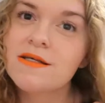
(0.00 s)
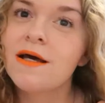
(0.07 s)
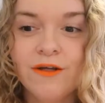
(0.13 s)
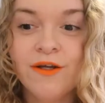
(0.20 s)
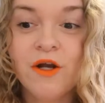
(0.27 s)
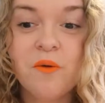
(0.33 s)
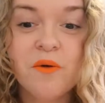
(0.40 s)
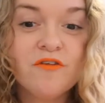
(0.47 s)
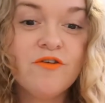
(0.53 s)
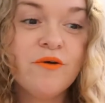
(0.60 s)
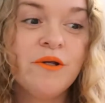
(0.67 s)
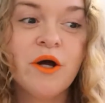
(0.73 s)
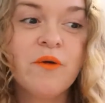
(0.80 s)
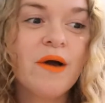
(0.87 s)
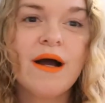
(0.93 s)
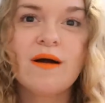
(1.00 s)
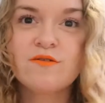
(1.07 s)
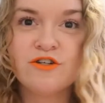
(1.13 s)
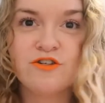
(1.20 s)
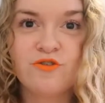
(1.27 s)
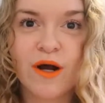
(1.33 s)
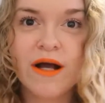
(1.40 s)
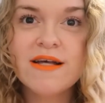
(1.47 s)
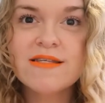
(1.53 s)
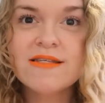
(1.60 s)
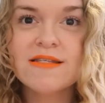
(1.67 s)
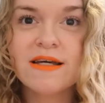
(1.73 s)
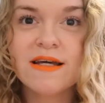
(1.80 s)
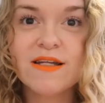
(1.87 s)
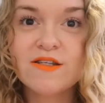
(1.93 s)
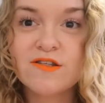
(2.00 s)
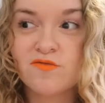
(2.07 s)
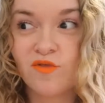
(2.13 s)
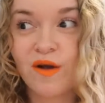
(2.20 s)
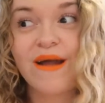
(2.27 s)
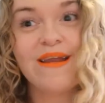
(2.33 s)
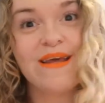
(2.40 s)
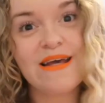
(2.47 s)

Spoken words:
you know, if you know how to dress, it's really